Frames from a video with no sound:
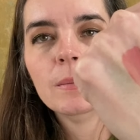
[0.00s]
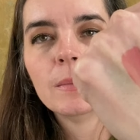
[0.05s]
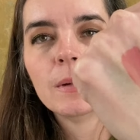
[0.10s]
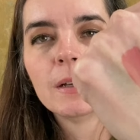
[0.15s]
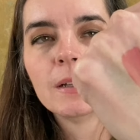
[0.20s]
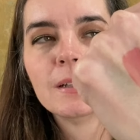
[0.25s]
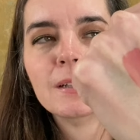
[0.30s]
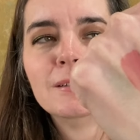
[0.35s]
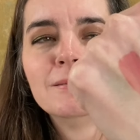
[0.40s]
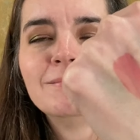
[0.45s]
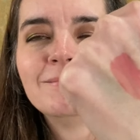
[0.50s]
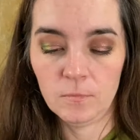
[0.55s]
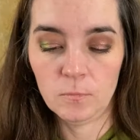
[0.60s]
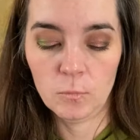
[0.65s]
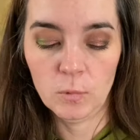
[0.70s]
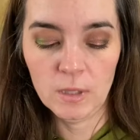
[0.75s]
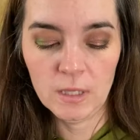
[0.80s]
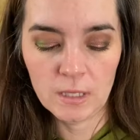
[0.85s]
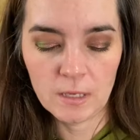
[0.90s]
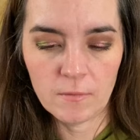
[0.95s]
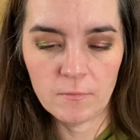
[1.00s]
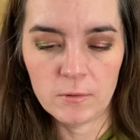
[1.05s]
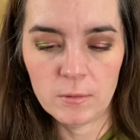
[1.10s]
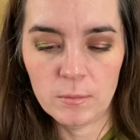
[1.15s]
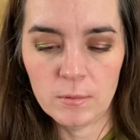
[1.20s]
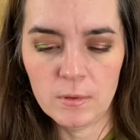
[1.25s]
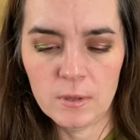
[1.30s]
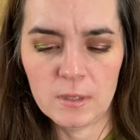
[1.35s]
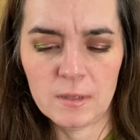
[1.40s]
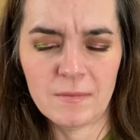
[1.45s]
but really
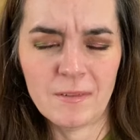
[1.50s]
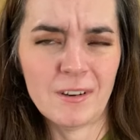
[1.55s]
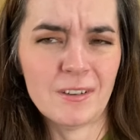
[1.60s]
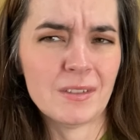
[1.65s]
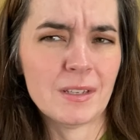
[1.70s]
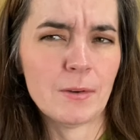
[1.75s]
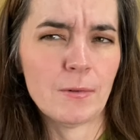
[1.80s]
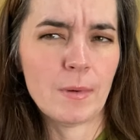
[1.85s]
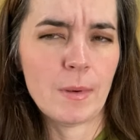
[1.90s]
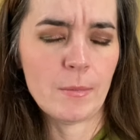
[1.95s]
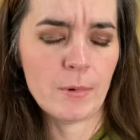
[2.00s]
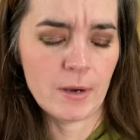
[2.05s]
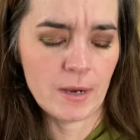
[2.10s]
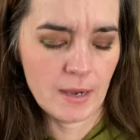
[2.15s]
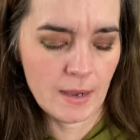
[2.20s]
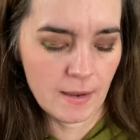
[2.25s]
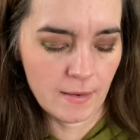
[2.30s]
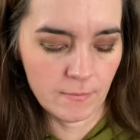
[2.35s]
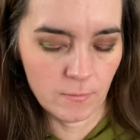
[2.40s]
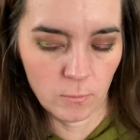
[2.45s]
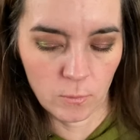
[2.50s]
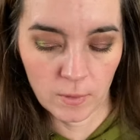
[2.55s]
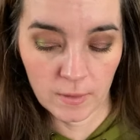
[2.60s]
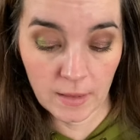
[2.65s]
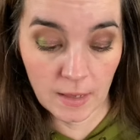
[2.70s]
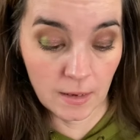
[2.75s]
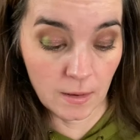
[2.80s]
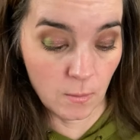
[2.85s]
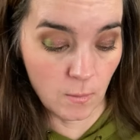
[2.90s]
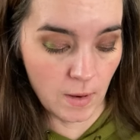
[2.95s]
comfortable as far as I remember. I haven't worn
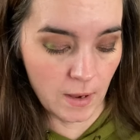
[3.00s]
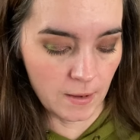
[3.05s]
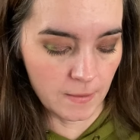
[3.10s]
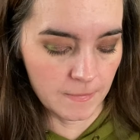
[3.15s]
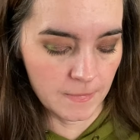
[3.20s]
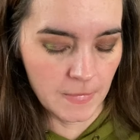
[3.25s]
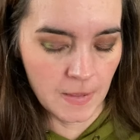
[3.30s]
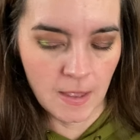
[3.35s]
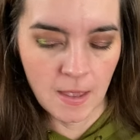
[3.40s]
that in a while.